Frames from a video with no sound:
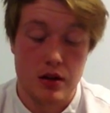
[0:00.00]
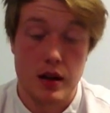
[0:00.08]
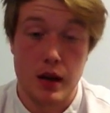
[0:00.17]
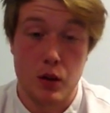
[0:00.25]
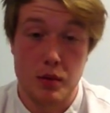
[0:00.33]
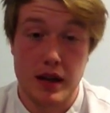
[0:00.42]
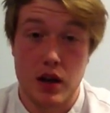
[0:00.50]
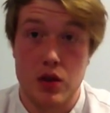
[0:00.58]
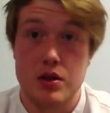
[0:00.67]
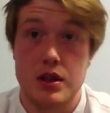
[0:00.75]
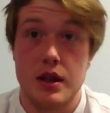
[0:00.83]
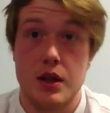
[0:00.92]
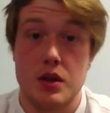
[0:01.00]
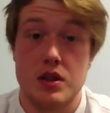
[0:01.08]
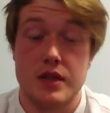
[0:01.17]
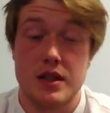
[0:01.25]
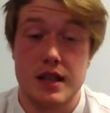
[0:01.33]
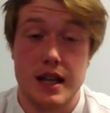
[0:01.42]
it will be continuous
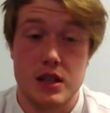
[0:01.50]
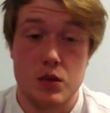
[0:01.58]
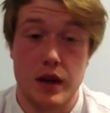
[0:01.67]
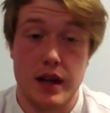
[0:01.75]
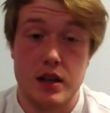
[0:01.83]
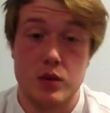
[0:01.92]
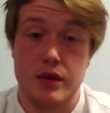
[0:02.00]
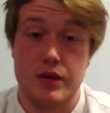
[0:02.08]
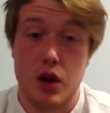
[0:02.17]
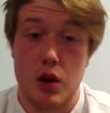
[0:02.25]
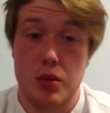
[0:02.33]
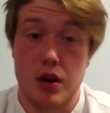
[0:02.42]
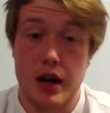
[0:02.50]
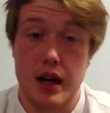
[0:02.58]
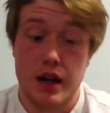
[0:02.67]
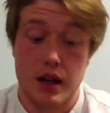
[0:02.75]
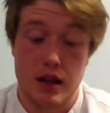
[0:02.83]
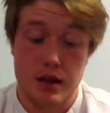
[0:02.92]
for 6 weeks with no
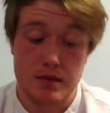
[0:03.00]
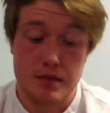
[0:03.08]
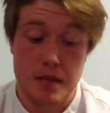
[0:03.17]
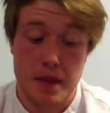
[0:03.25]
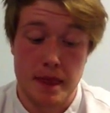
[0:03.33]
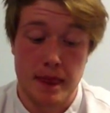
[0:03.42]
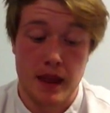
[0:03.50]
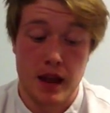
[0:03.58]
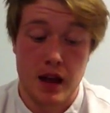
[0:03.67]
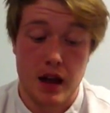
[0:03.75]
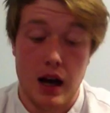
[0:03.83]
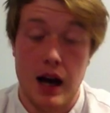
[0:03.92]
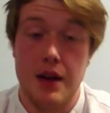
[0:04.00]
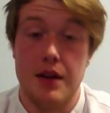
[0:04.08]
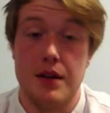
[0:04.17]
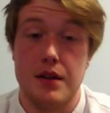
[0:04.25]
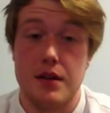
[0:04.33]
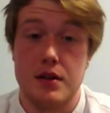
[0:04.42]
break,
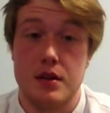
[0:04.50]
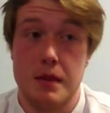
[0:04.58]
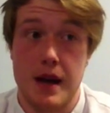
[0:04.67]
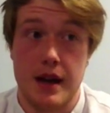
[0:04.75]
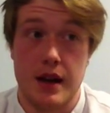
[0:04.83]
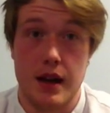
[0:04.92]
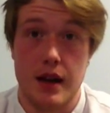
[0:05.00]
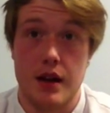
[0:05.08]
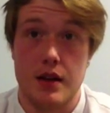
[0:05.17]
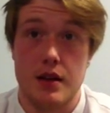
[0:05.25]
and to make it